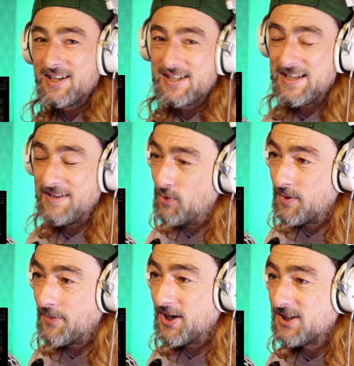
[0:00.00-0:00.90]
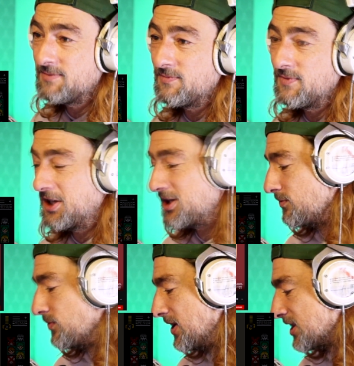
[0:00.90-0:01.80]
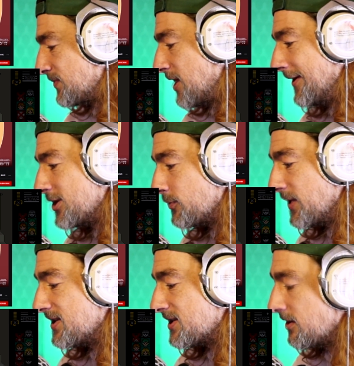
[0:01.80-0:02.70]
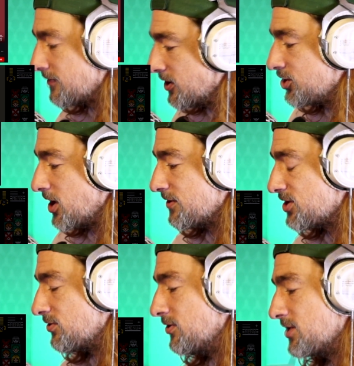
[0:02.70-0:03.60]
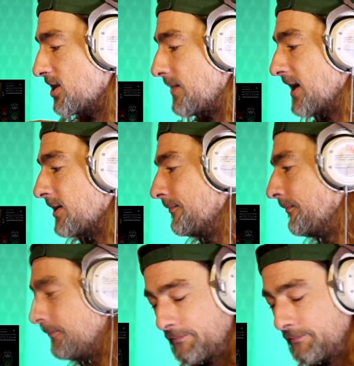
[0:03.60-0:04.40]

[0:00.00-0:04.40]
If you want to buy some experimental beaters, I've got a jar of screws in the back.